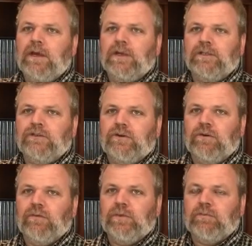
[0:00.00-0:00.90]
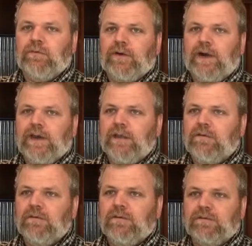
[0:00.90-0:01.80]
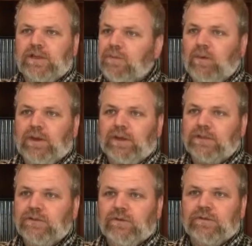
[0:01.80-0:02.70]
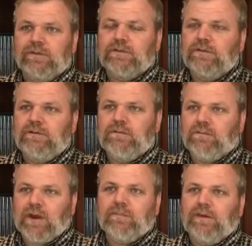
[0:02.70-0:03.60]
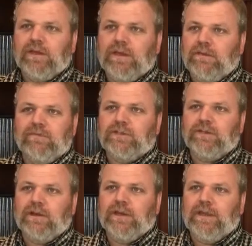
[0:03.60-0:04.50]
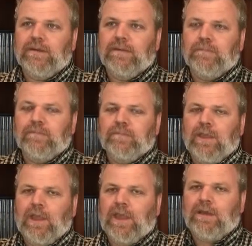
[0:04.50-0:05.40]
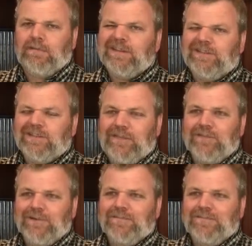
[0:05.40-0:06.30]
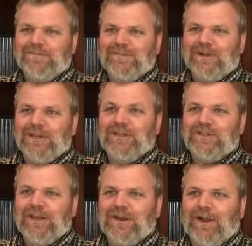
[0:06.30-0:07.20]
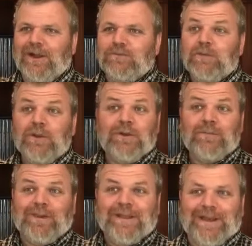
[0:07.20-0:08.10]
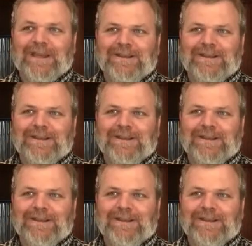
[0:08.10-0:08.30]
concerned with providing top quality service, promptly, efficiently, and yes, even against deadlines with no complaining.